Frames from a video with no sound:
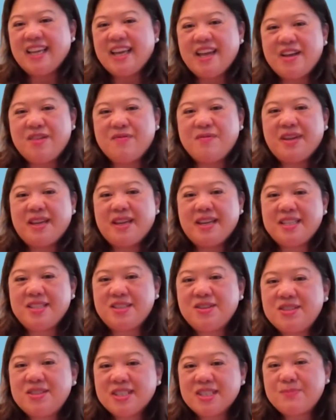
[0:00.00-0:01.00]
And
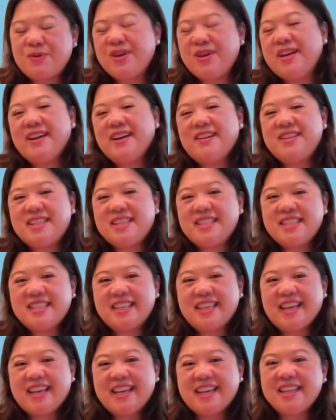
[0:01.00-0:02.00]
as you just pointed out,
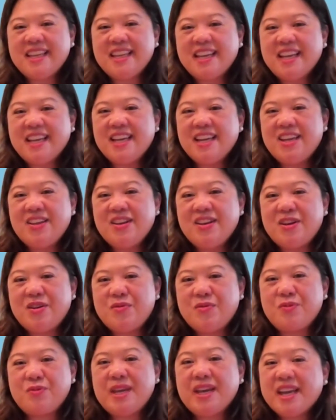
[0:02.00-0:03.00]
Jessica, you
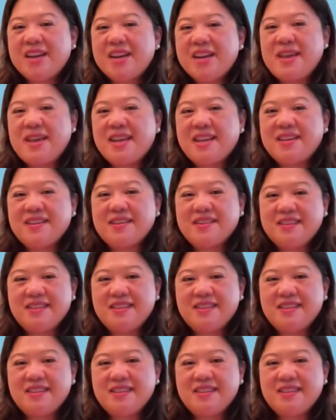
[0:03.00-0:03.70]
know, we got to make